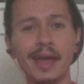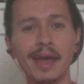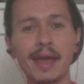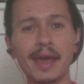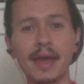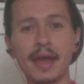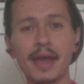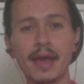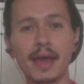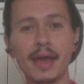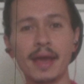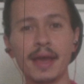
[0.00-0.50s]

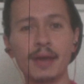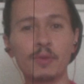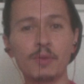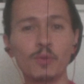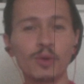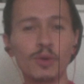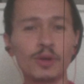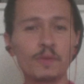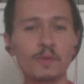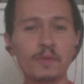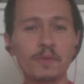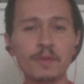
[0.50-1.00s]
and
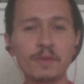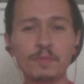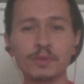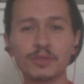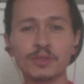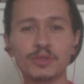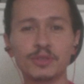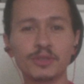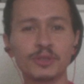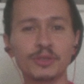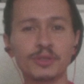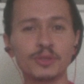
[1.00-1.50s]
what do
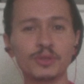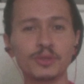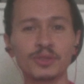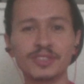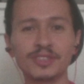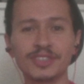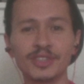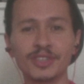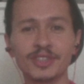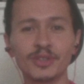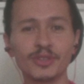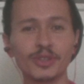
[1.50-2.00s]
people do
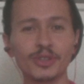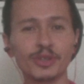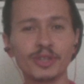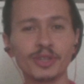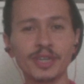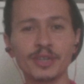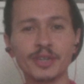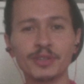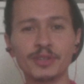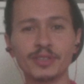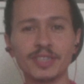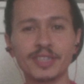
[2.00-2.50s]
in, you know, their
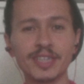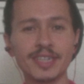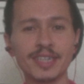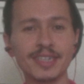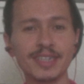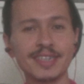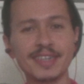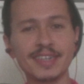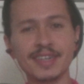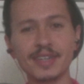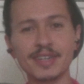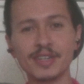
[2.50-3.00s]
later
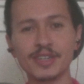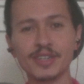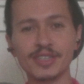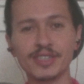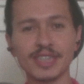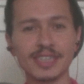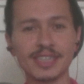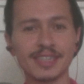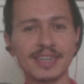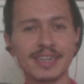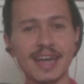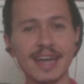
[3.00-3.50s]
teen
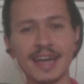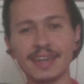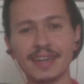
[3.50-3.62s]
years as an